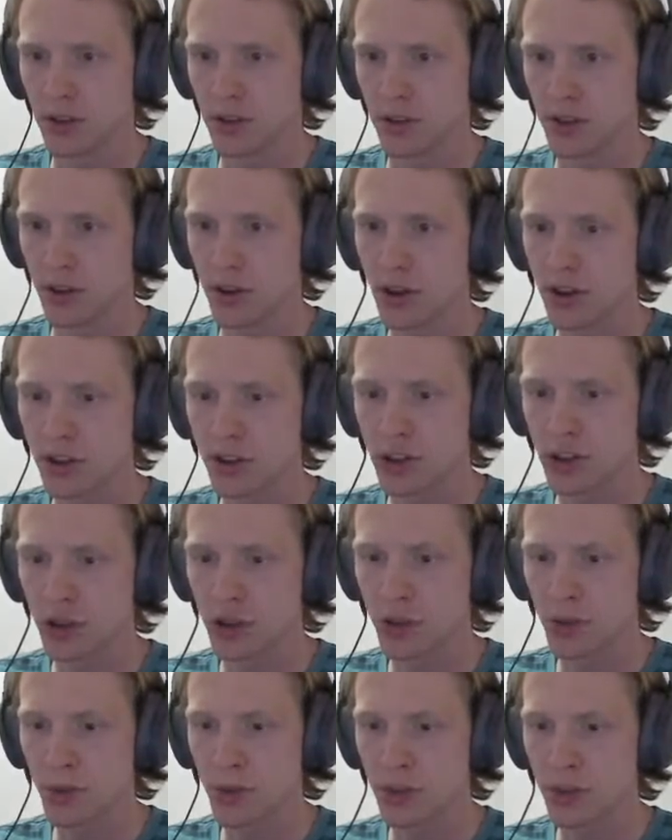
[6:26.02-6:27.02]
There are
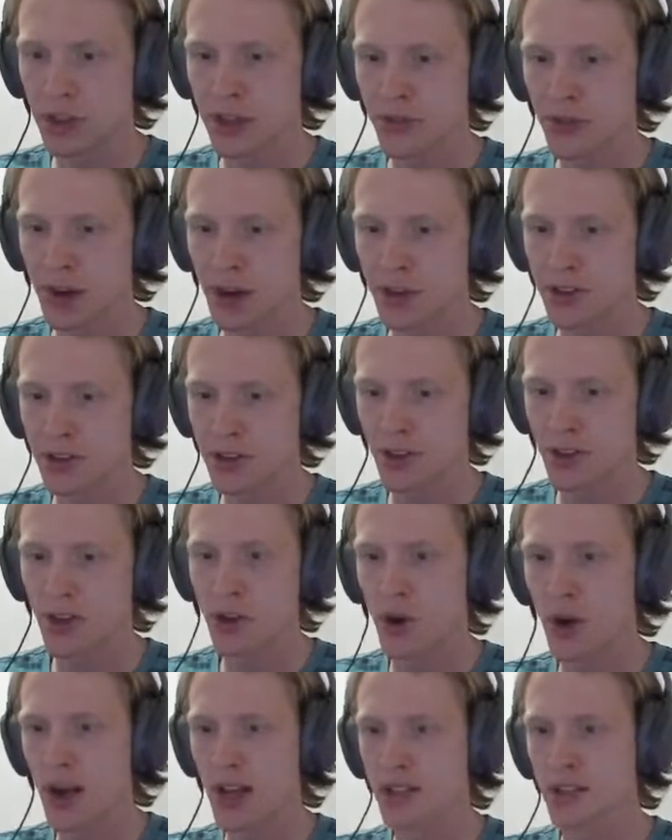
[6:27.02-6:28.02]
two prerequisite
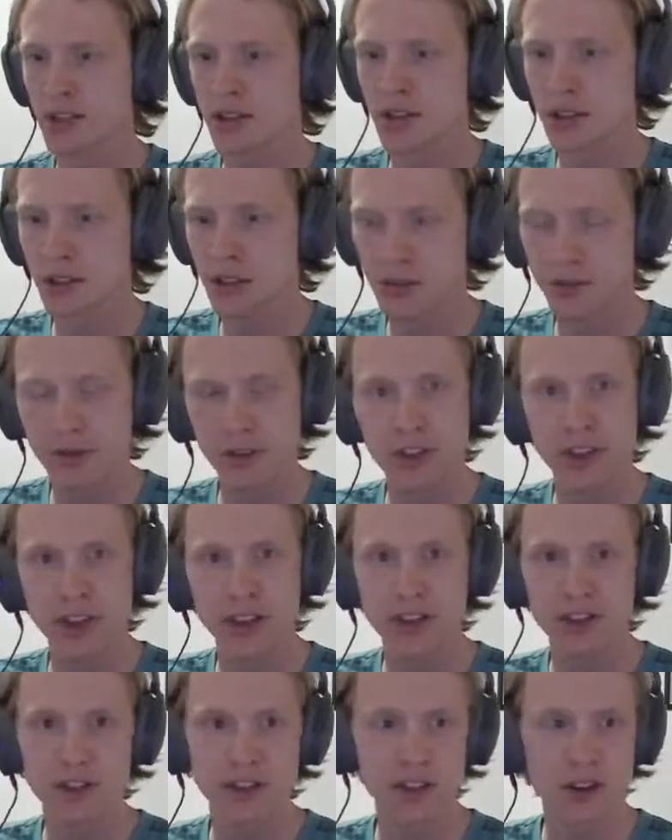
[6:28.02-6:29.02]
quests for
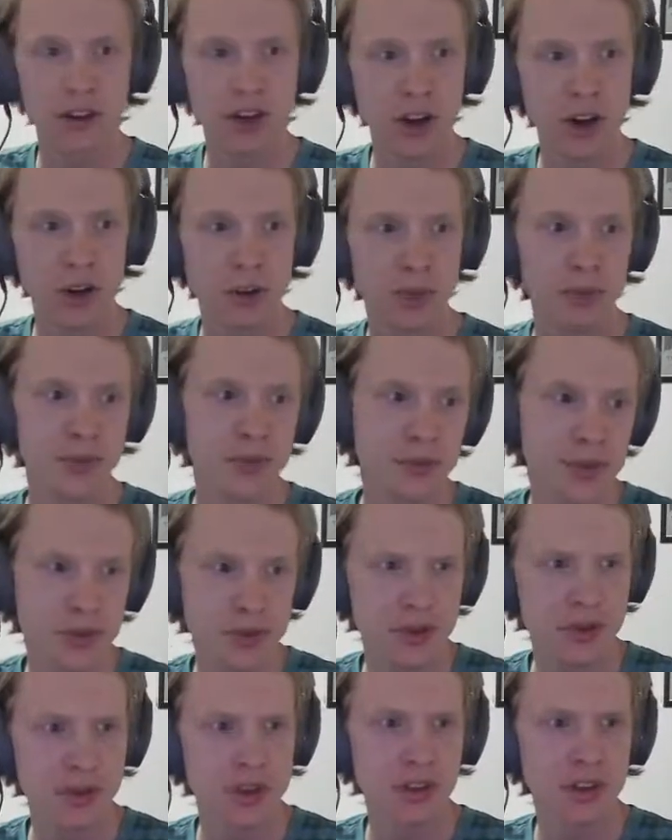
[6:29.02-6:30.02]
this.
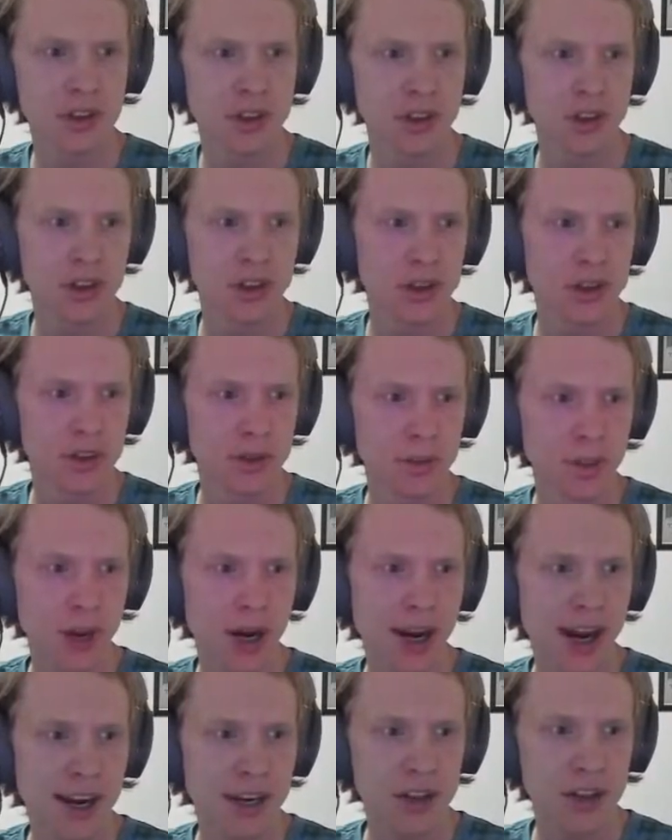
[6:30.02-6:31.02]
Lunnum's
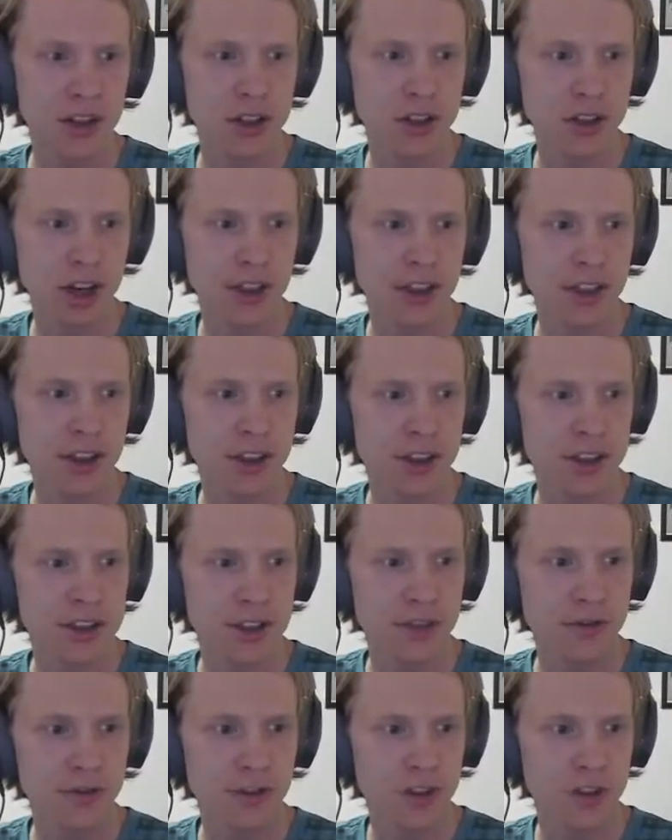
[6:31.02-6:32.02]
Pyre, I think, is
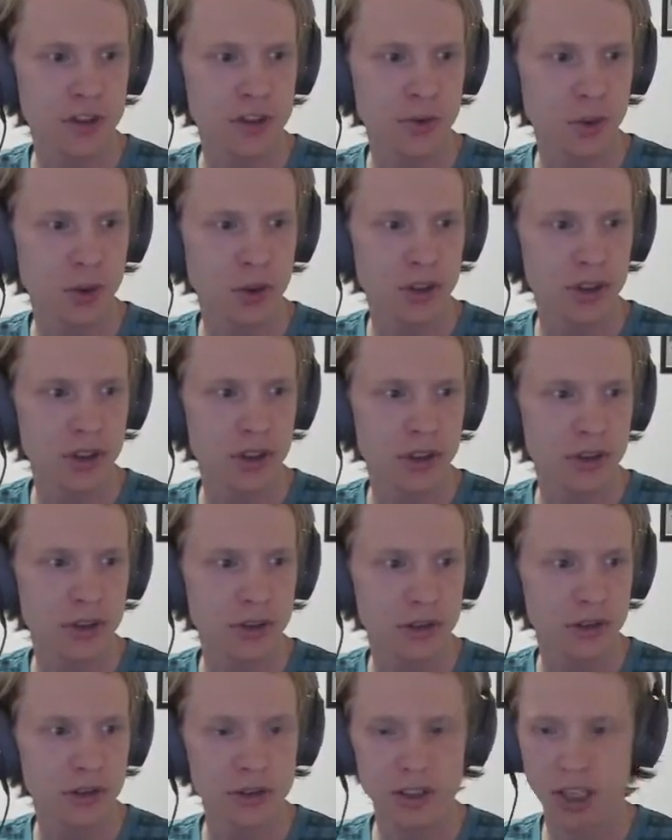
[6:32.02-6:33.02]
the first
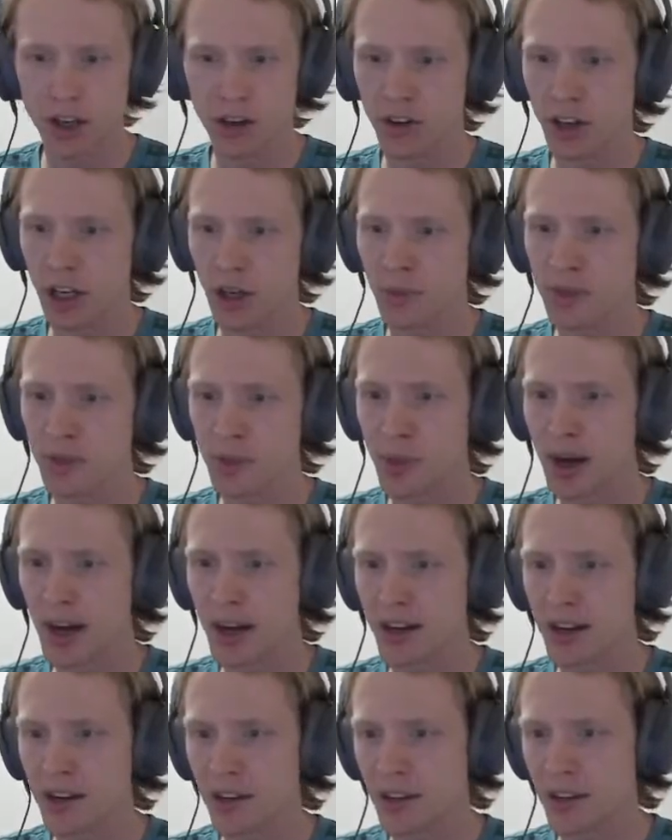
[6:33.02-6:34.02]
one. Yeah, Lunnum's
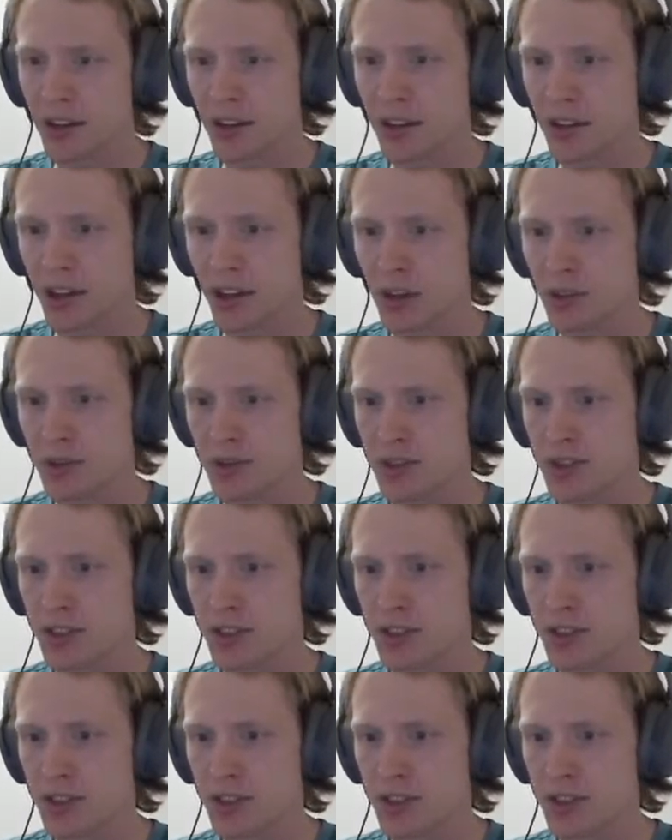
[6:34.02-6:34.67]
Pyre, and then Lunnum's